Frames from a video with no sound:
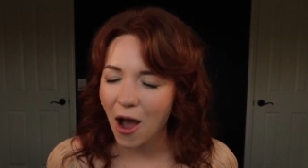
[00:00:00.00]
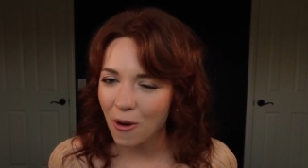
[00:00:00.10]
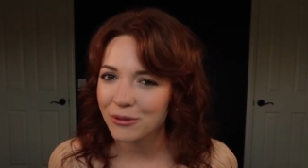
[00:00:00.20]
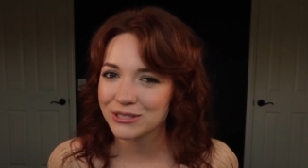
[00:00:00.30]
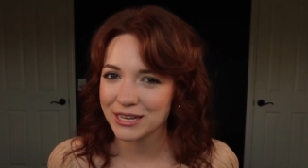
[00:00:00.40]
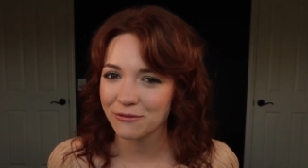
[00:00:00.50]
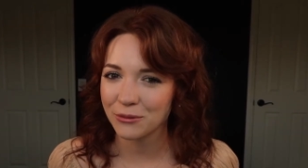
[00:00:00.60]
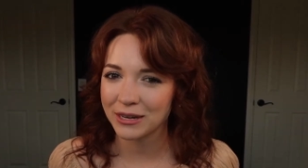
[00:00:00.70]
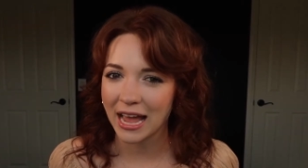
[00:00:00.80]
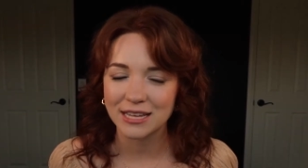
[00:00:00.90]
Almost
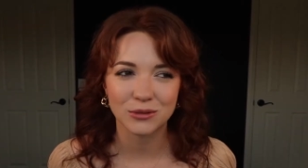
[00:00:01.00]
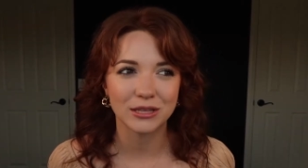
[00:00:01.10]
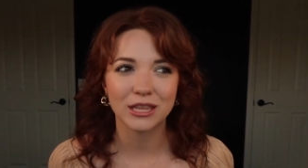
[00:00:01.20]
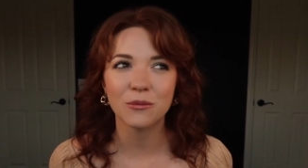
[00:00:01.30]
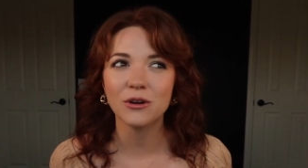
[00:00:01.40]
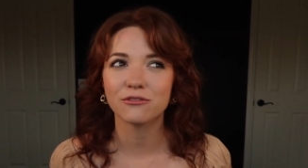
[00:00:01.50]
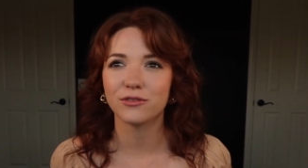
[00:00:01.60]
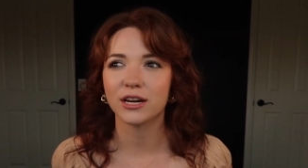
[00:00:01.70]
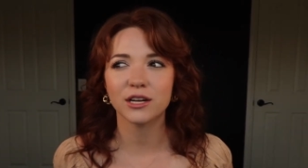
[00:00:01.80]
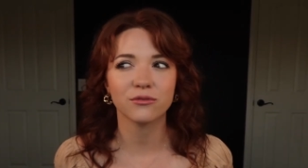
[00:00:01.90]
everyone has one. There were
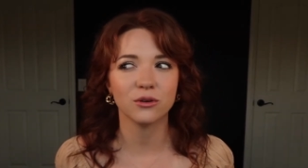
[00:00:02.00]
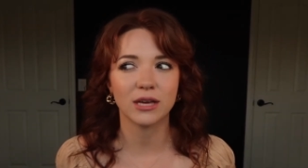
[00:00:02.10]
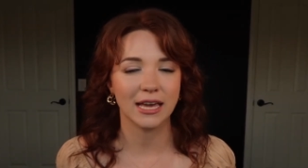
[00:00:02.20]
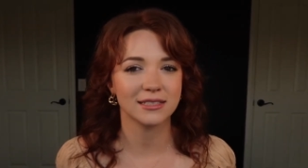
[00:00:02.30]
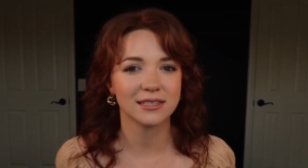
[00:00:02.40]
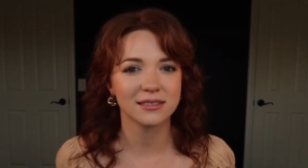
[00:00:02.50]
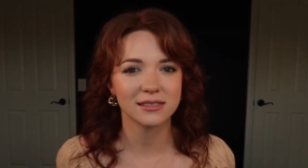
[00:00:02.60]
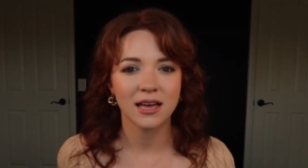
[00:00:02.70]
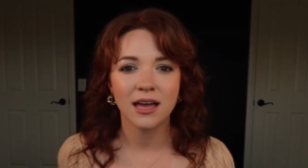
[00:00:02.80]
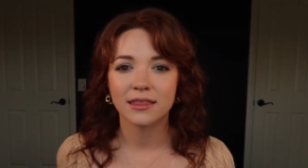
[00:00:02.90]
very few
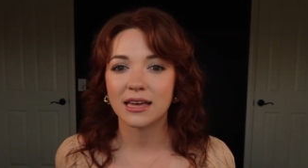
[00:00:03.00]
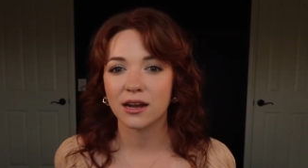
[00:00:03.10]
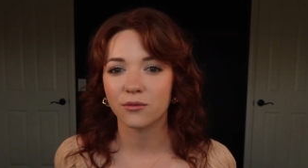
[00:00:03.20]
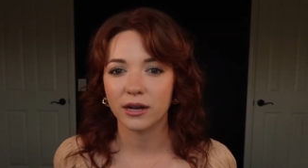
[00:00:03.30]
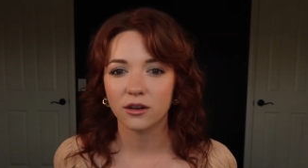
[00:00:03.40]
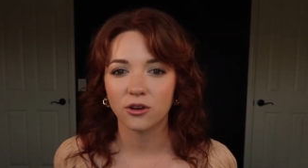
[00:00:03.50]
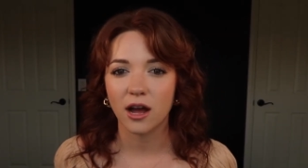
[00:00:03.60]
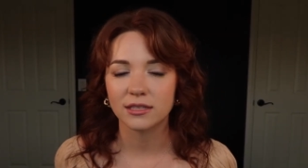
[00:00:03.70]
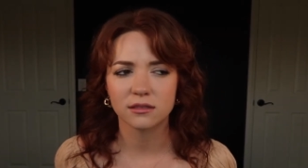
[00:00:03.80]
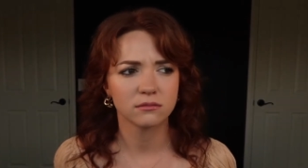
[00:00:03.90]
cases that I ran
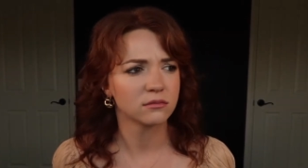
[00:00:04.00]
across